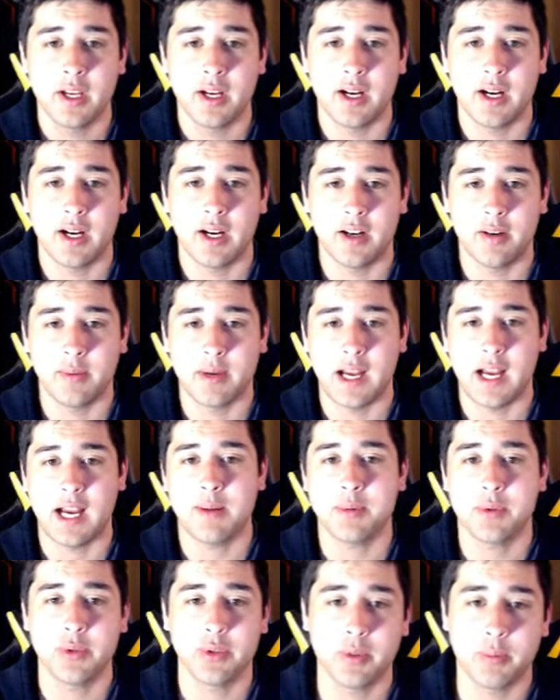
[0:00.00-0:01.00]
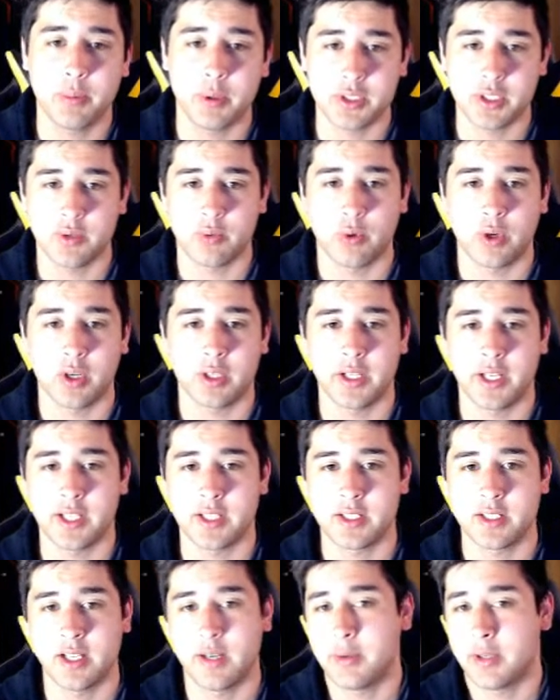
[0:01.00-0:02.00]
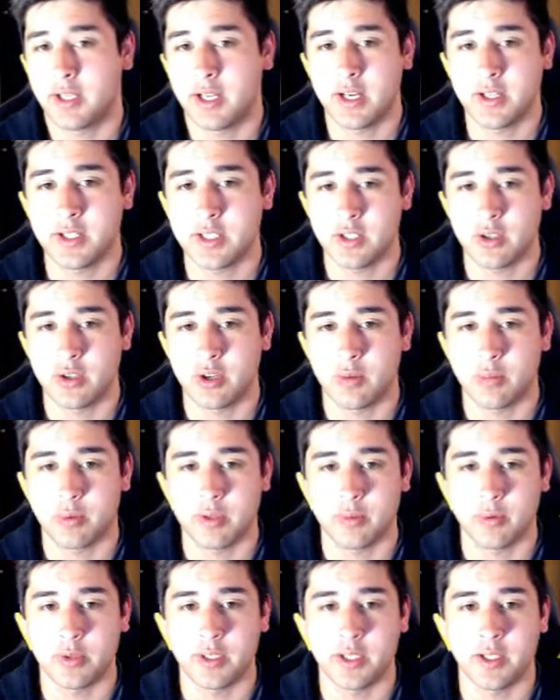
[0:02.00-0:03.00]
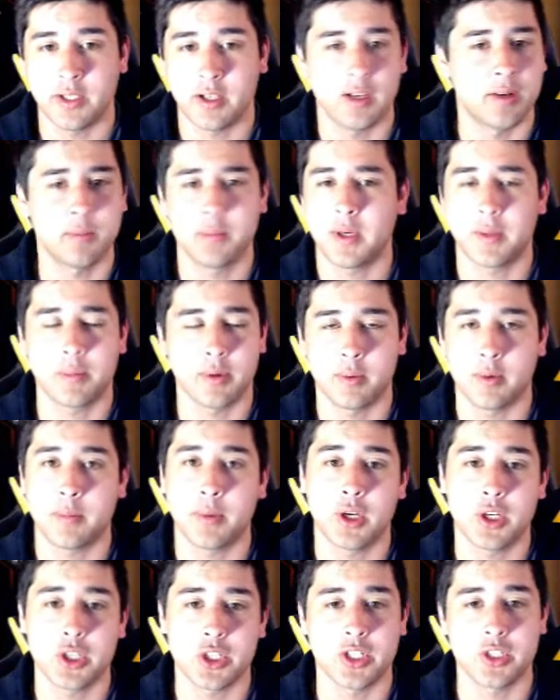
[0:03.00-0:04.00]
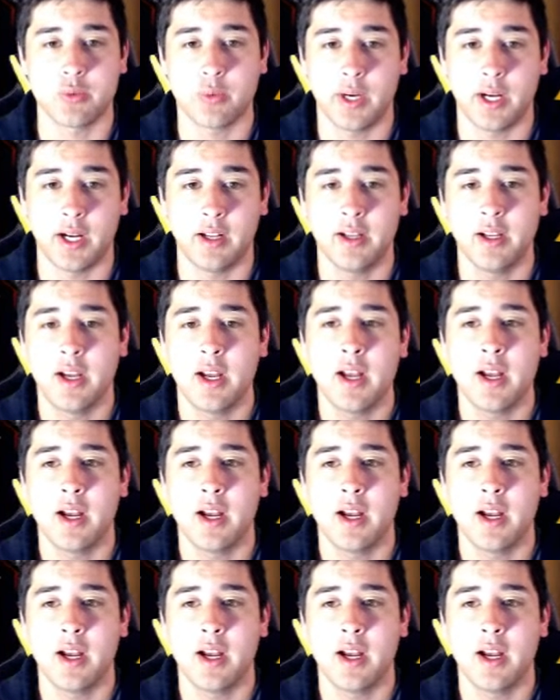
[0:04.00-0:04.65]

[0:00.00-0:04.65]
Absolutely puts in work against, guarantees an Oko on Primarina, Persian as well.